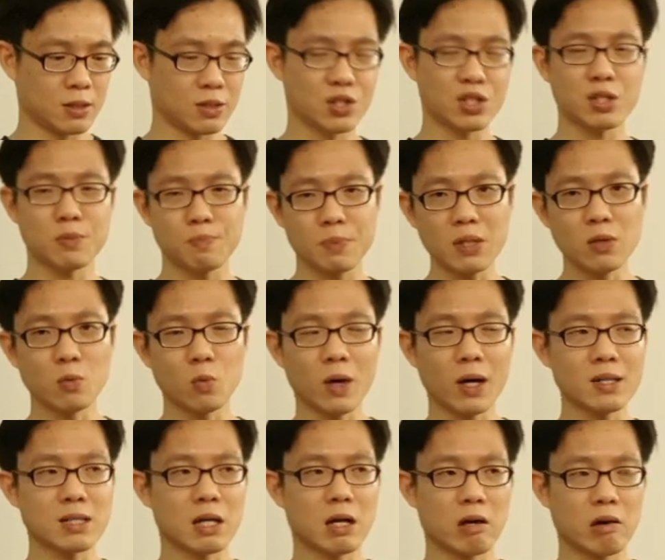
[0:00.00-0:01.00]
Speed
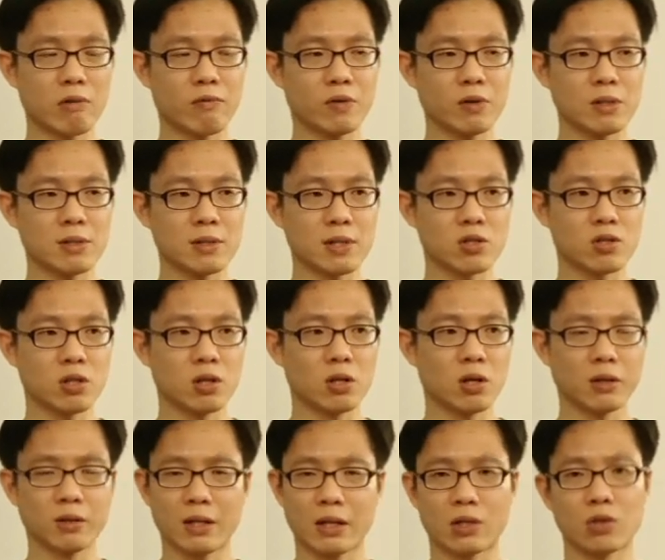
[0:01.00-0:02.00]
wise, however, it's actually
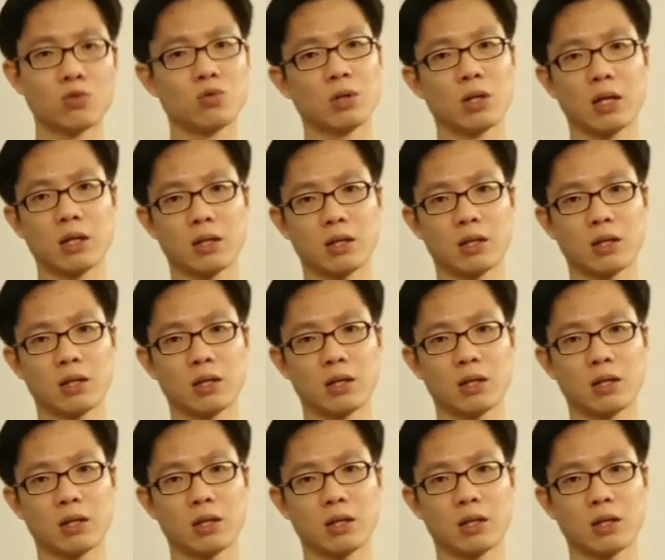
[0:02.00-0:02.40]
not that good.